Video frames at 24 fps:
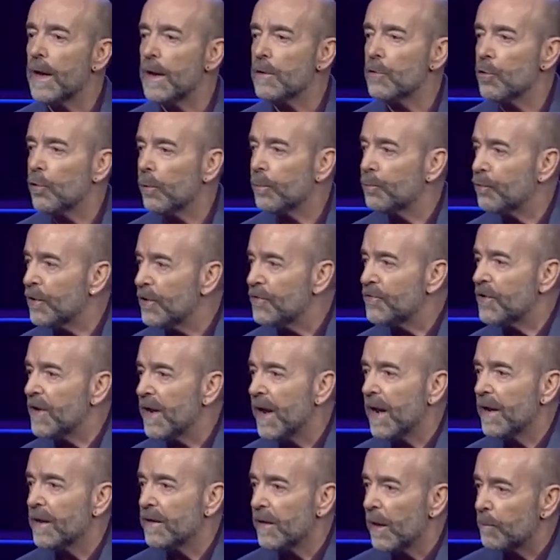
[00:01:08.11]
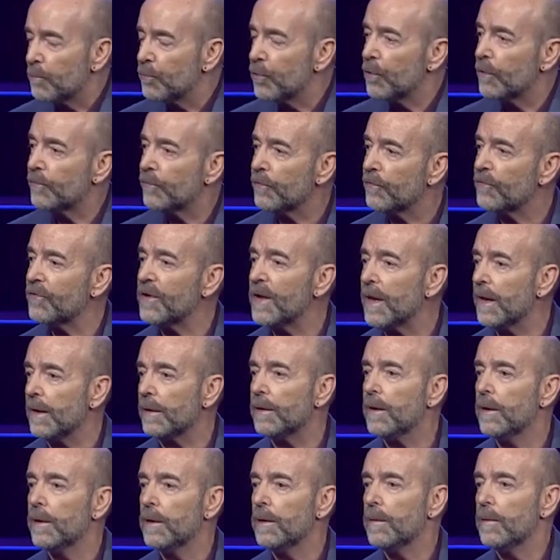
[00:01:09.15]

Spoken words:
and you're appreciating that beautiful scene.